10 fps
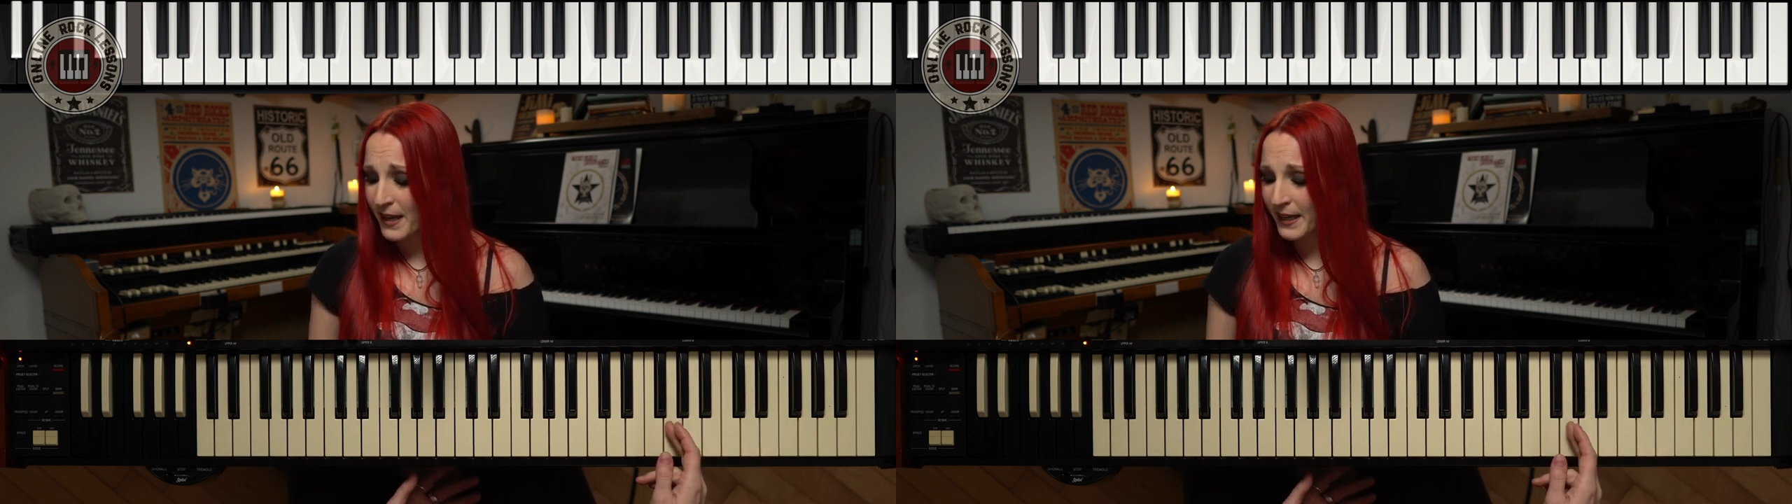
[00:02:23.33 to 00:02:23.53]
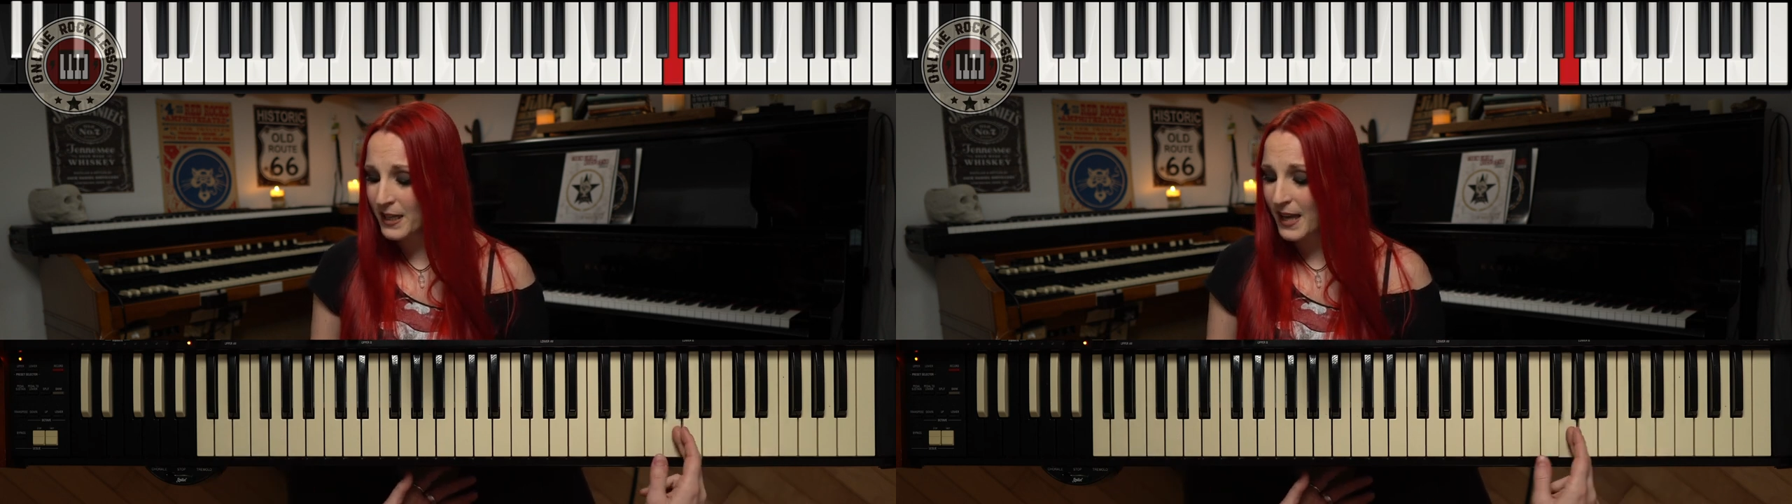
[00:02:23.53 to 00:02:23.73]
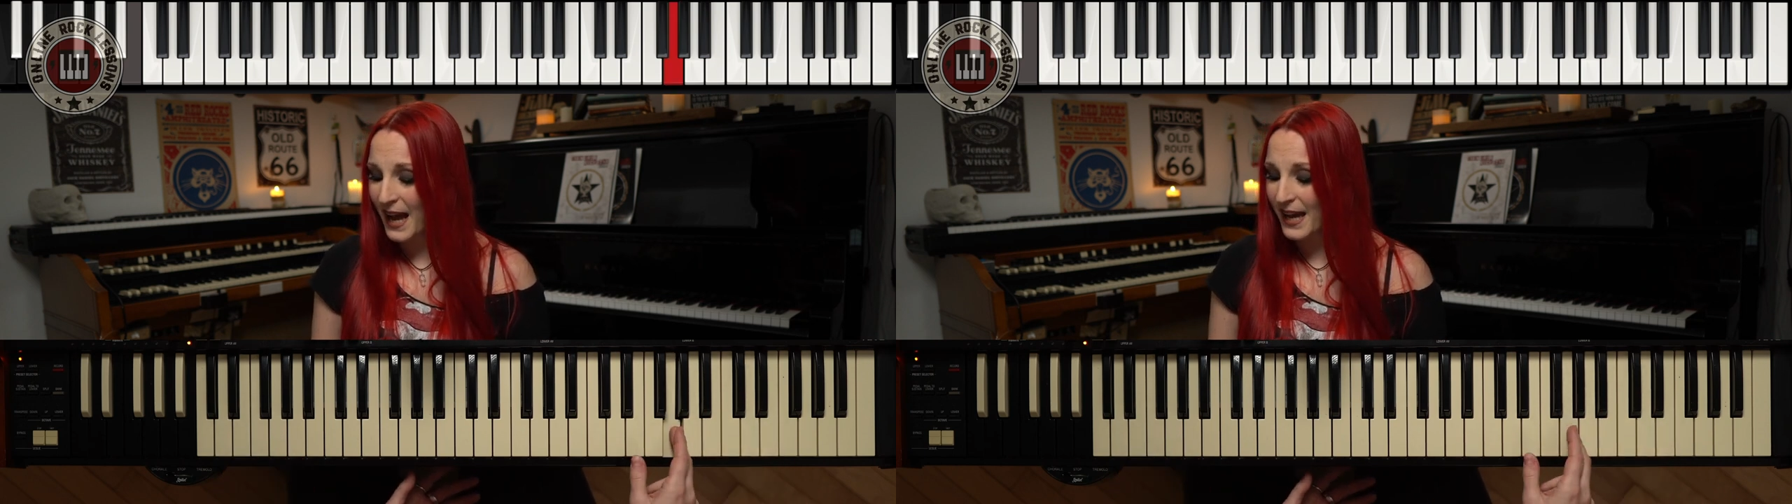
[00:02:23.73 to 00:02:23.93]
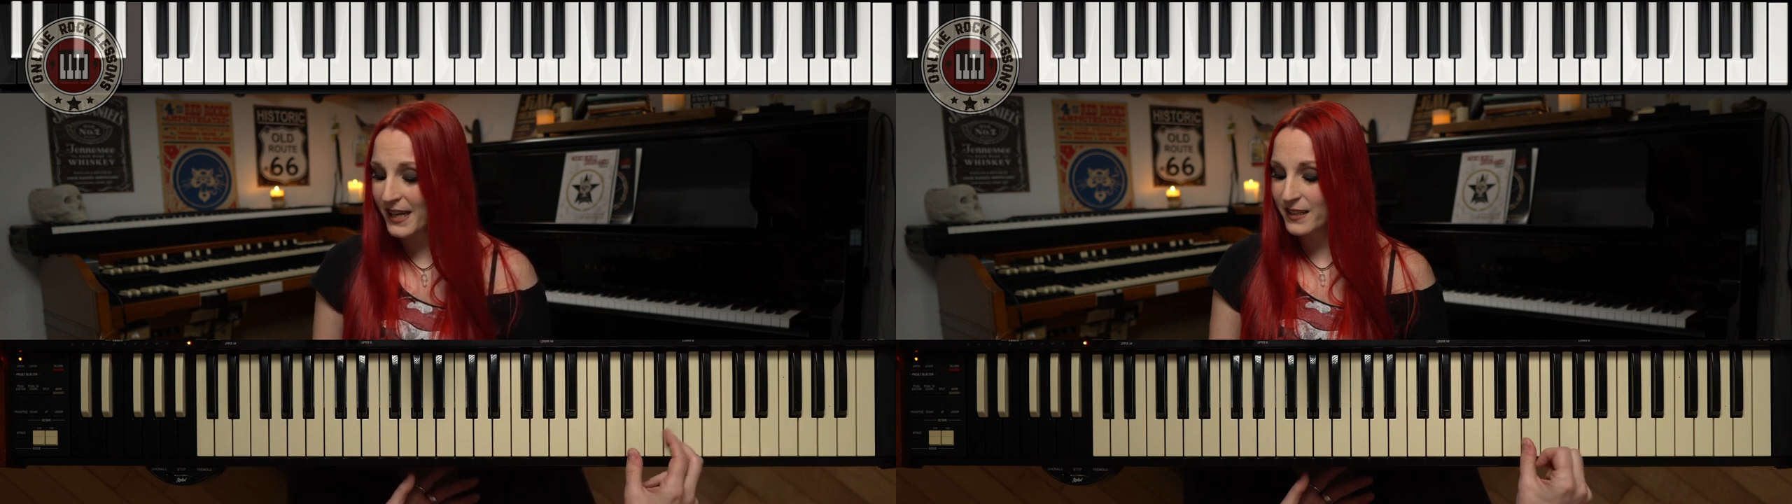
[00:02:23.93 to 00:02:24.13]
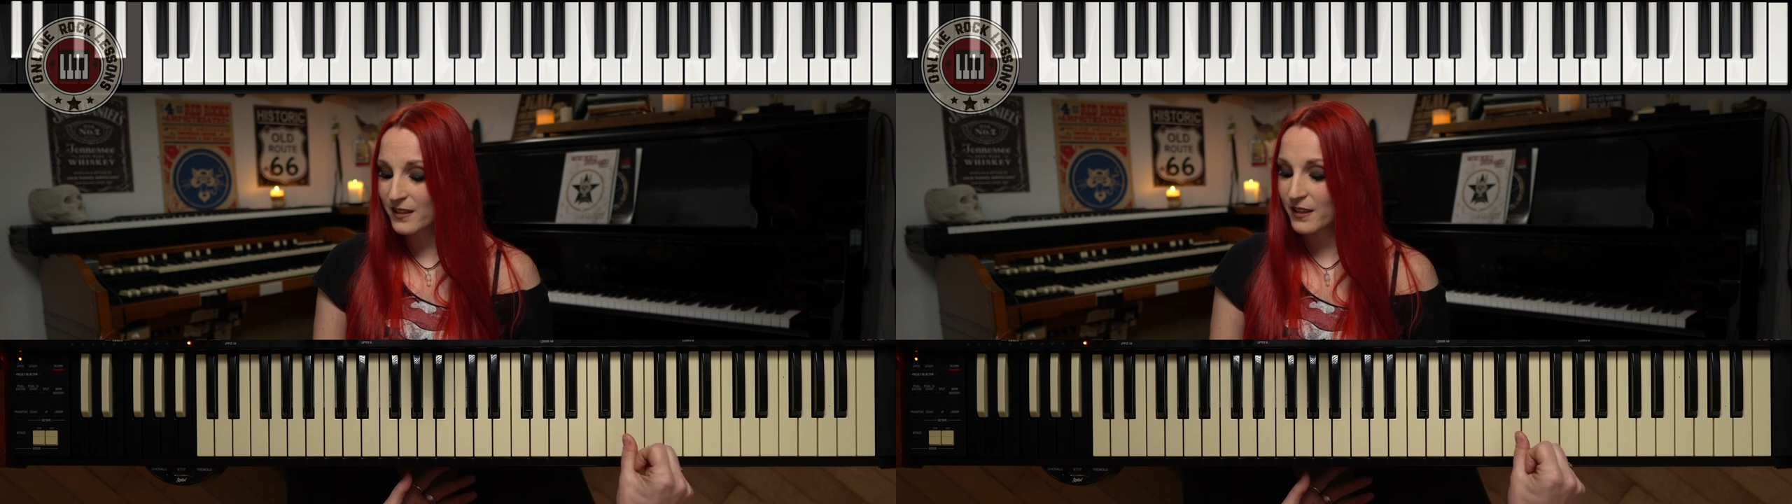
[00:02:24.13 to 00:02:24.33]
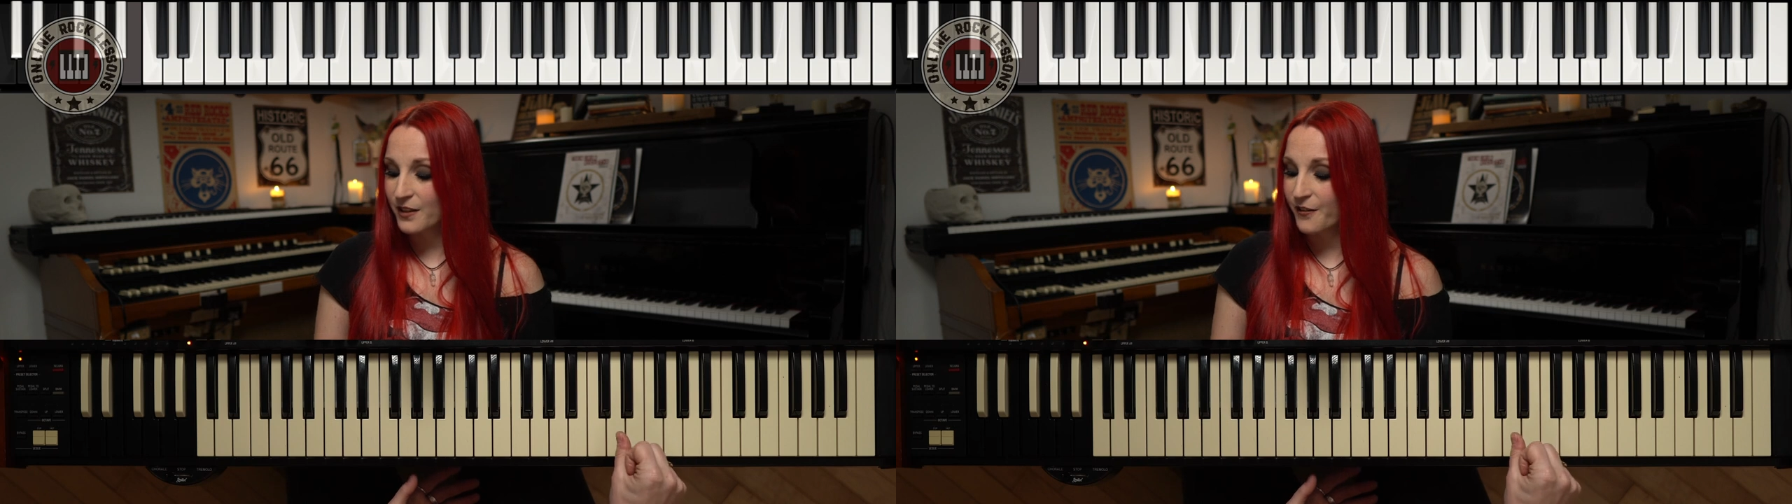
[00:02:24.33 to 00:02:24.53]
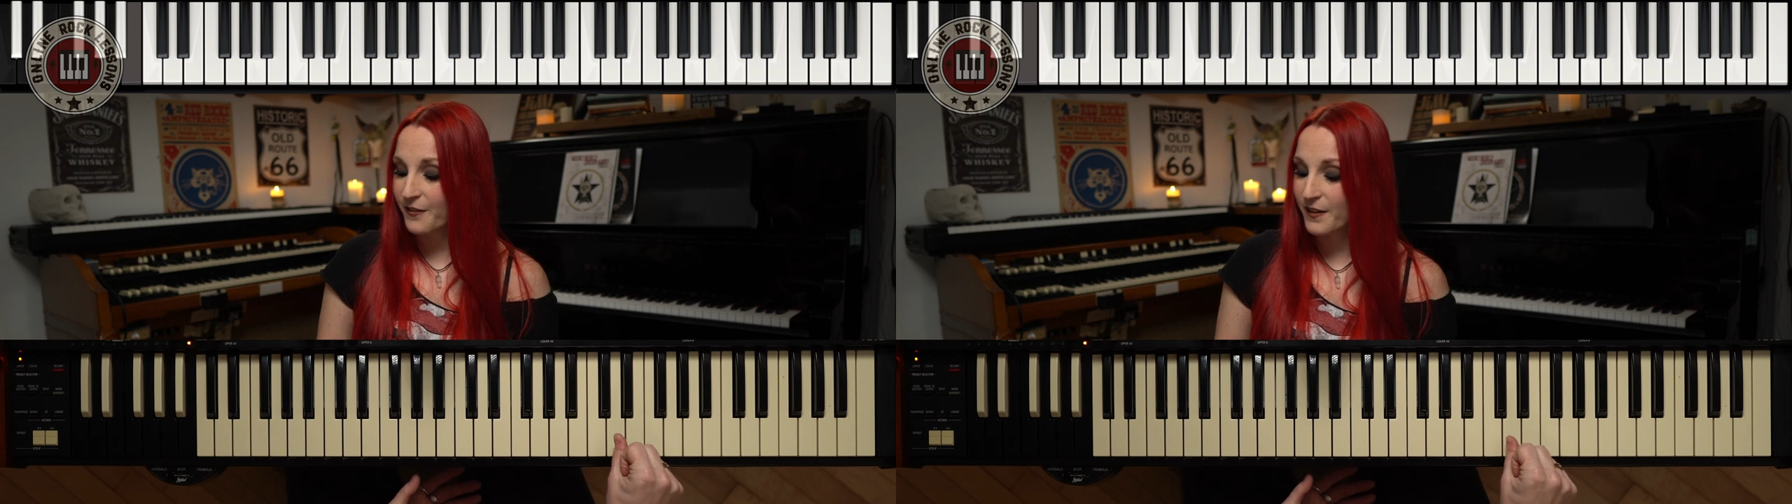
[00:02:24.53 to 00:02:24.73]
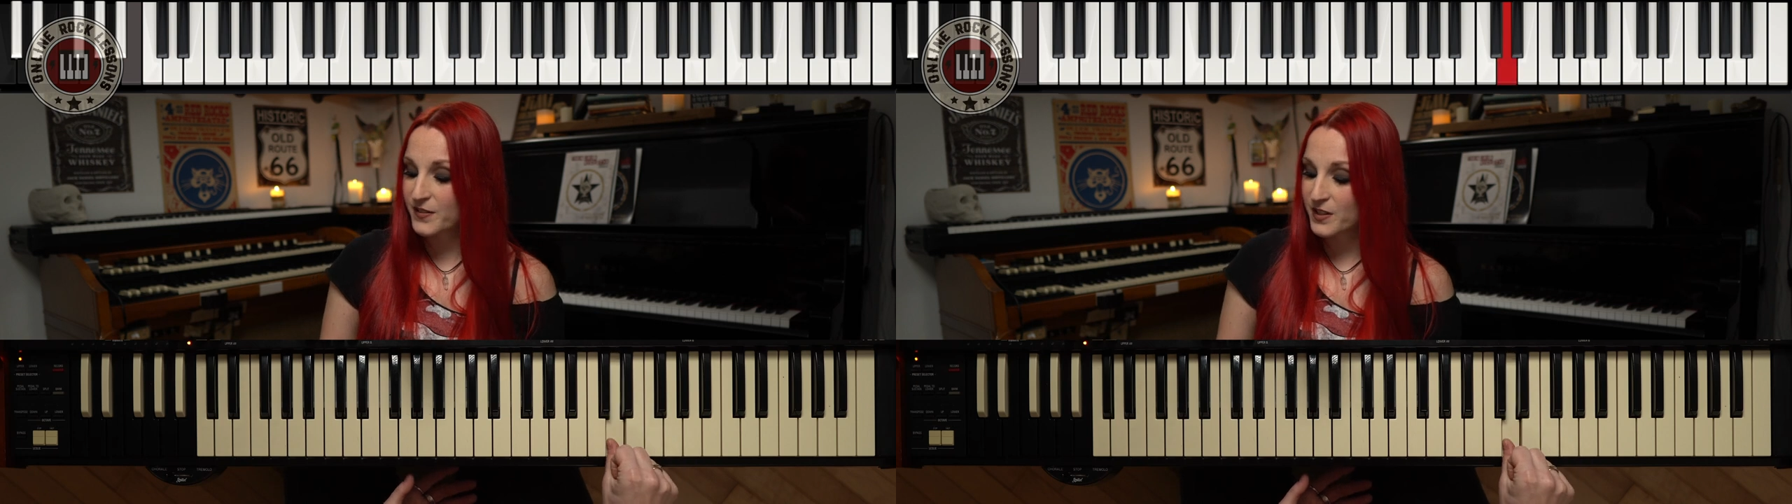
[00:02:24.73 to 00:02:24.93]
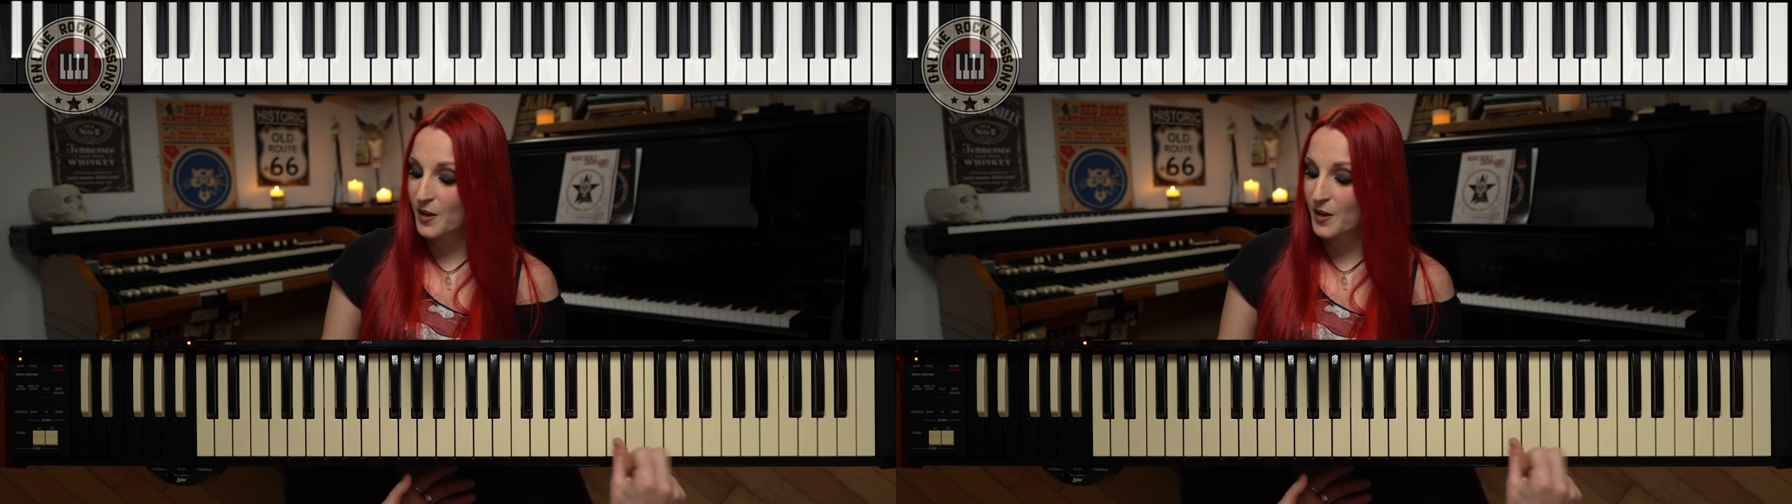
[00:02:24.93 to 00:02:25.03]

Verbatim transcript: he added the fifth